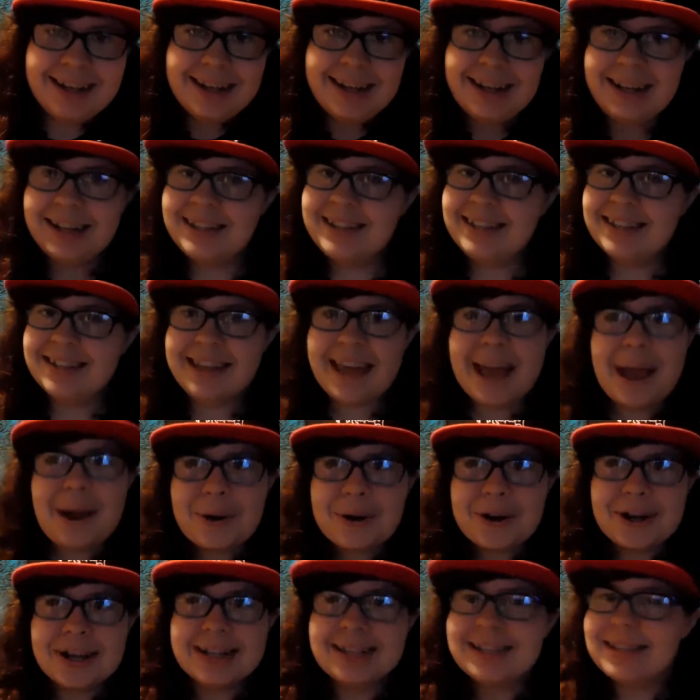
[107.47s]
it's
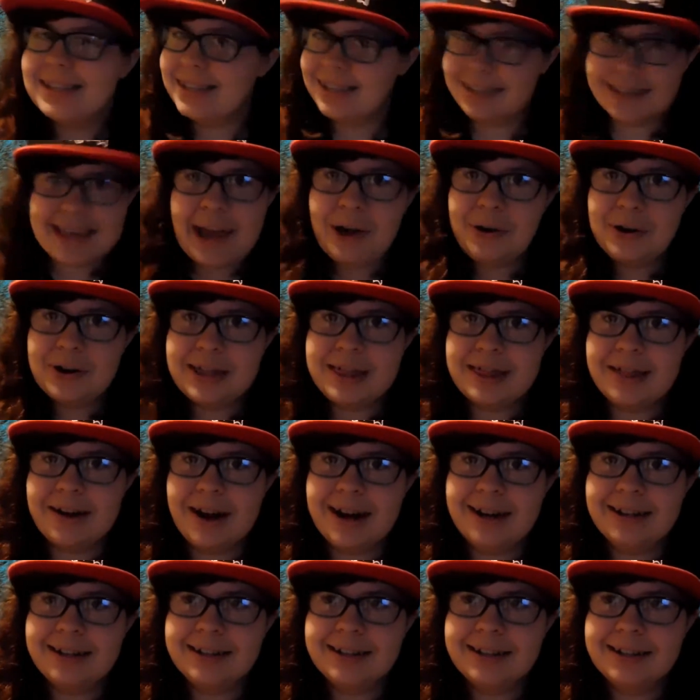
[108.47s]
scary. It's a scary
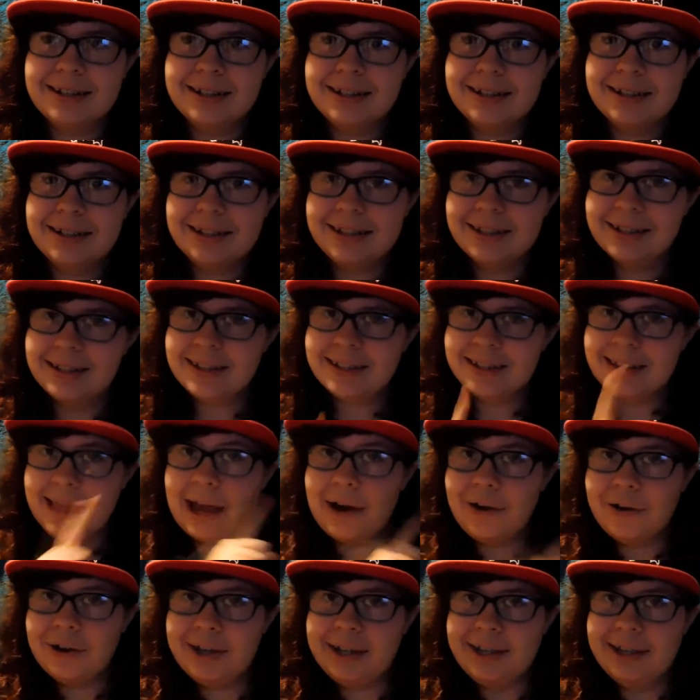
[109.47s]
thought.
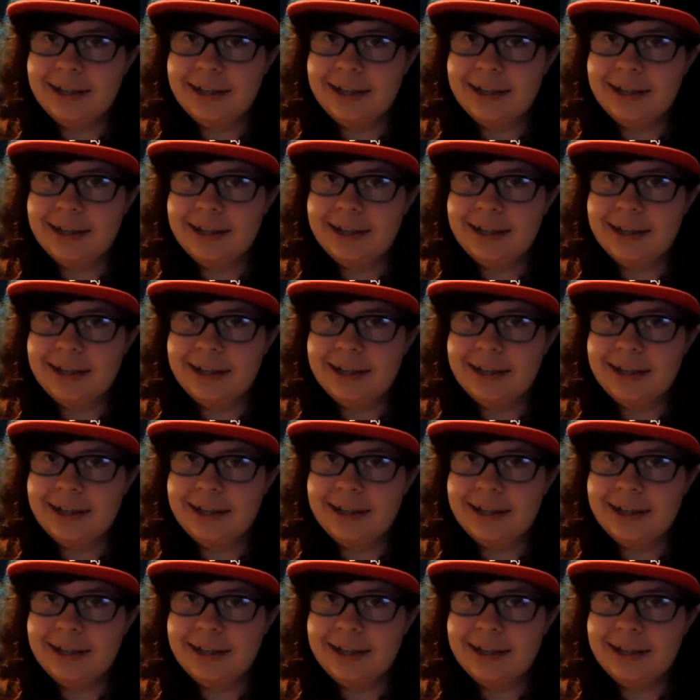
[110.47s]
scary.